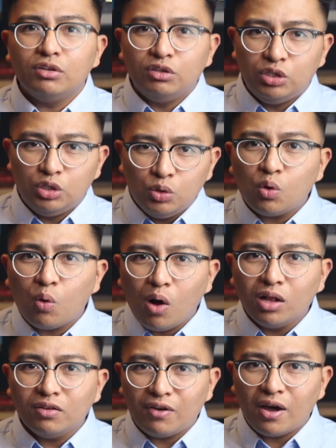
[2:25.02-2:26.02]
you
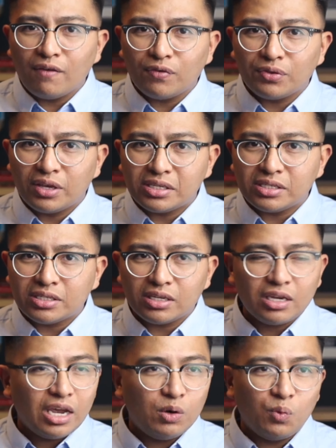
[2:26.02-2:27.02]
qualify for this,
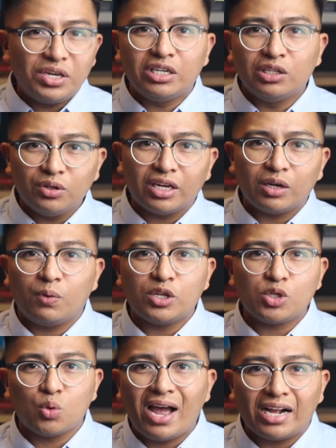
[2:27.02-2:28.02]
and we can look at
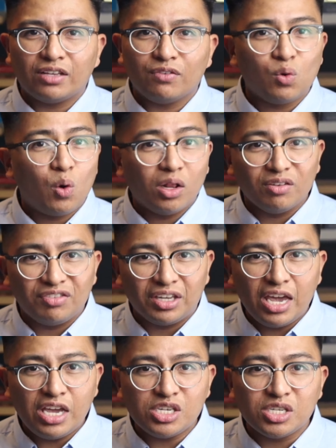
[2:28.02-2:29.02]
retroactive
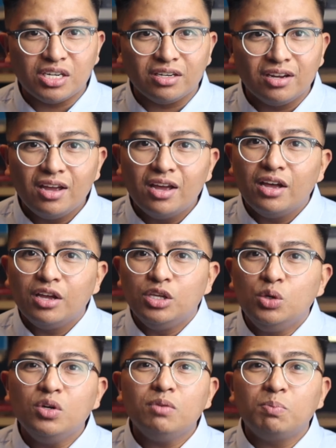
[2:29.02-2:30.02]
qualification,
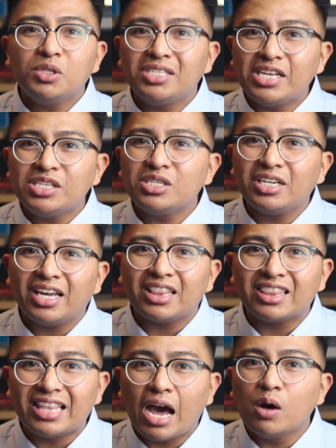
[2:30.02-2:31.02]
you could potentially
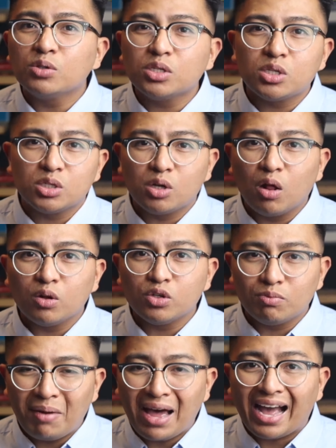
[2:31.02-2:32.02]
get thousands of dollars
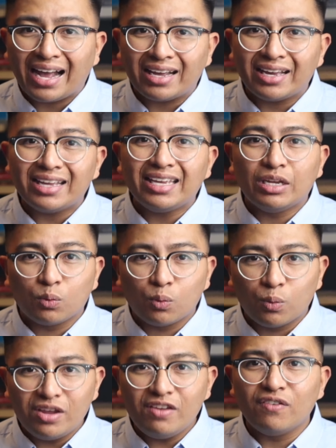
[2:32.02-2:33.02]
back in
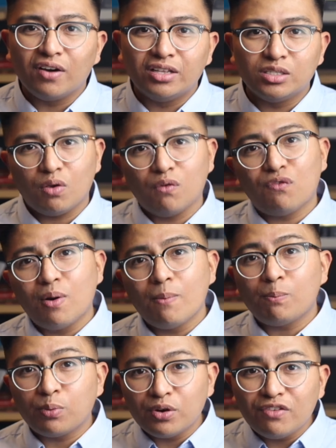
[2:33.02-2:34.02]
refunds from
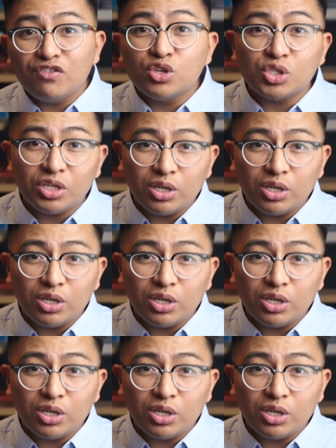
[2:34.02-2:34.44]
previous